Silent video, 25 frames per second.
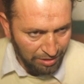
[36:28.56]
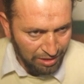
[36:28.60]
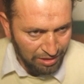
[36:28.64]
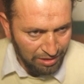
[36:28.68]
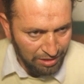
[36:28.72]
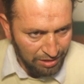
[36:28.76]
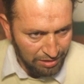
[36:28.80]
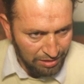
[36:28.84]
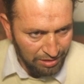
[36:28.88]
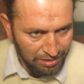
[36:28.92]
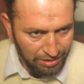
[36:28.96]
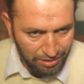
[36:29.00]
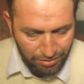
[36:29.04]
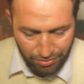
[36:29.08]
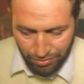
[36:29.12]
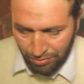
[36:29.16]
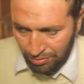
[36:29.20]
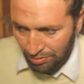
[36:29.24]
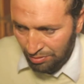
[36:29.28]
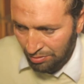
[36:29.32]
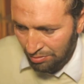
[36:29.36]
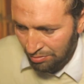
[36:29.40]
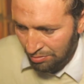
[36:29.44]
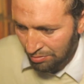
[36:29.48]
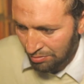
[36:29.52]
need it?
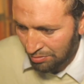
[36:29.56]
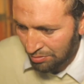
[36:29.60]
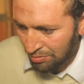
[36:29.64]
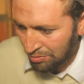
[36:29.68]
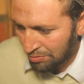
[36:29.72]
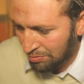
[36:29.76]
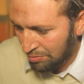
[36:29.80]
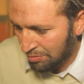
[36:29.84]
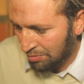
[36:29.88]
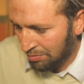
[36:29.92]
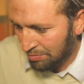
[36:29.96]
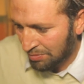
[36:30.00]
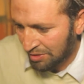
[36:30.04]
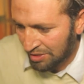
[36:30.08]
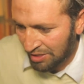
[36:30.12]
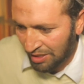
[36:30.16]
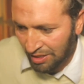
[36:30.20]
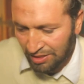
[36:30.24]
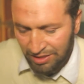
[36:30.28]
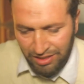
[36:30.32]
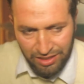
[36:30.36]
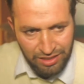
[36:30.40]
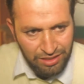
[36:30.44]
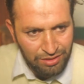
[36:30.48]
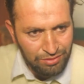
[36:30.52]
To protect from
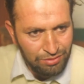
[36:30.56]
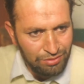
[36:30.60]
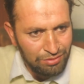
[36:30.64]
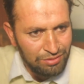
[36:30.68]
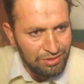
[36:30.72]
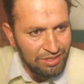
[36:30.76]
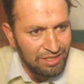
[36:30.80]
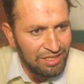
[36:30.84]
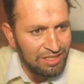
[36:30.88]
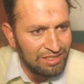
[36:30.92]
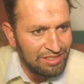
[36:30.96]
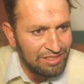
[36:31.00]
black magic.